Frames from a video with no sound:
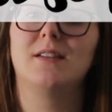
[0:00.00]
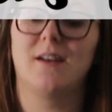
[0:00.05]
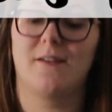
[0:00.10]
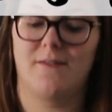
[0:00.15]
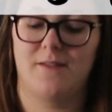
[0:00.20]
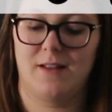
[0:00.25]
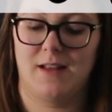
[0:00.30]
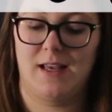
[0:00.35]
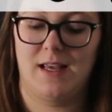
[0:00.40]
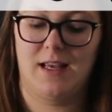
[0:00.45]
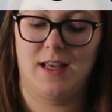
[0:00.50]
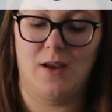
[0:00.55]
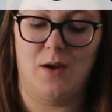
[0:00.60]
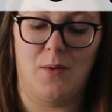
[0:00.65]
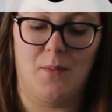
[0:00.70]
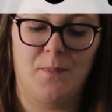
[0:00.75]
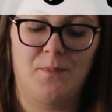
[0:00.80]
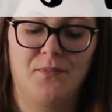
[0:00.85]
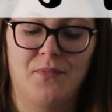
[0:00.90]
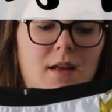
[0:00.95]
definitely
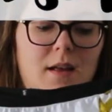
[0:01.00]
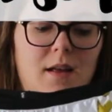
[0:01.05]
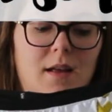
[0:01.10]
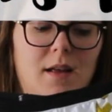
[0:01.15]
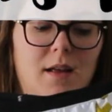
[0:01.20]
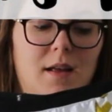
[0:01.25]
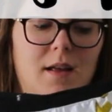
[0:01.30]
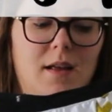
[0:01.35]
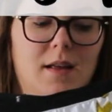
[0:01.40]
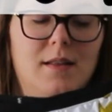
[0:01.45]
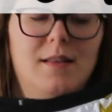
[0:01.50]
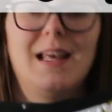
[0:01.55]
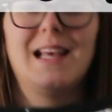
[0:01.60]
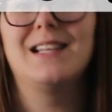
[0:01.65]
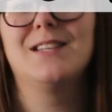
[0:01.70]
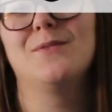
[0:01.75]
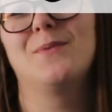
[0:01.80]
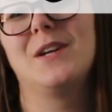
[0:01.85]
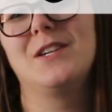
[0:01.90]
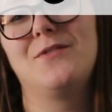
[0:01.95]
cute
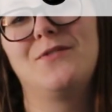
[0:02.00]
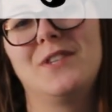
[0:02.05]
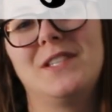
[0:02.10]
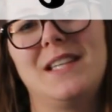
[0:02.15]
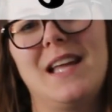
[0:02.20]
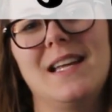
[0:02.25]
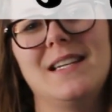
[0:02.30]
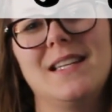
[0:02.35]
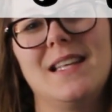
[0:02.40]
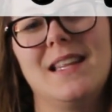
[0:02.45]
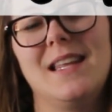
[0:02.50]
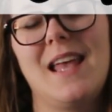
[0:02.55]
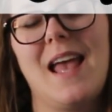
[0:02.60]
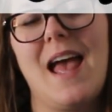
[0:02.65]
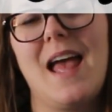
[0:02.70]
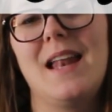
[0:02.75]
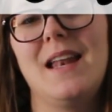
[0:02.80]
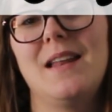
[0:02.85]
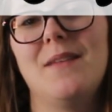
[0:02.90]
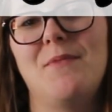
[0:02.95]
Thanks so much for staying till the
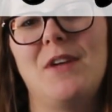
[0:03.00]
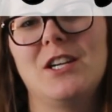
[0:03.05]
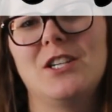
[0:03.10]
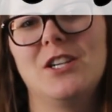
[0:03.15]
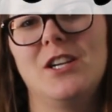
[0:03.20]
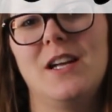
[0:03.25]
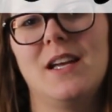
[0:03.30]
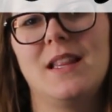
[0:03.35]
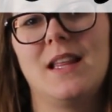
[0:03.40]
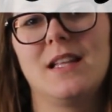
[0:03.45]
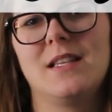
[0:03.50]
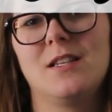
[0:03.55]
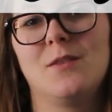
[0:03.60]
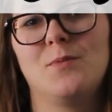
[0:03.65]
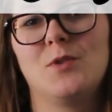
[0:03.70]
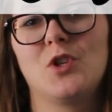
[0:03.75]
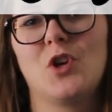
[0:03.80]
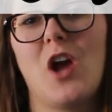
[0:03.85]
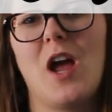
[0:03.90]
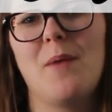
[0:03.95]
end. Make sure you hit that
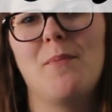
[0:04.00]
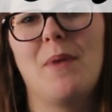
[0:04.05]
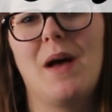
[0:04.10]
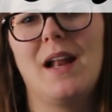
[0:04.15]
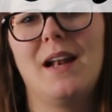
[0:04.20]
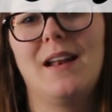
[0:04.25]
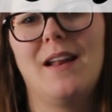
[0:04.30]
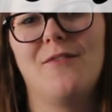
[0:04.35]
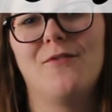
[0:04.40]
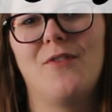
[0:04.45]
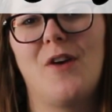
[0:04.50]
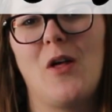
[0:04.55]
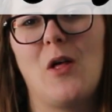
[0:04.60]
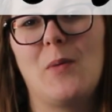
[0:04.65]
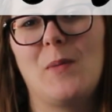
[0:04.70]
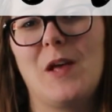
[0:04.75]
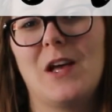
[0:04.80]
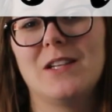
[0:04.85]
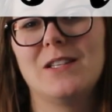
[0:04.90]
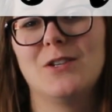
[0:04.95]
subscribe button and
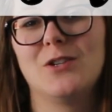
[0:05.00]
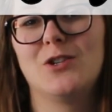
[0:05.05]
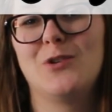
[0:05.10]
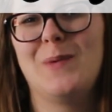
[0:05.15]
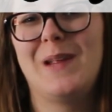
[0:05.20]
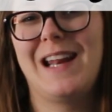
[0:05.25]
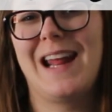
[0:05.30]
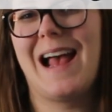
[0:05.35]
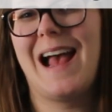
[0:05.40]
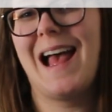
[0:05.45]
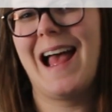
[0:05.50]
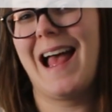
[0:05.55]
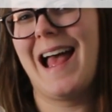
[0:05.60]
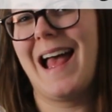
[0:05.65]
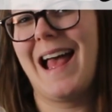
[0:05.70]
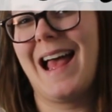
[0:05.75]
follow me on social media.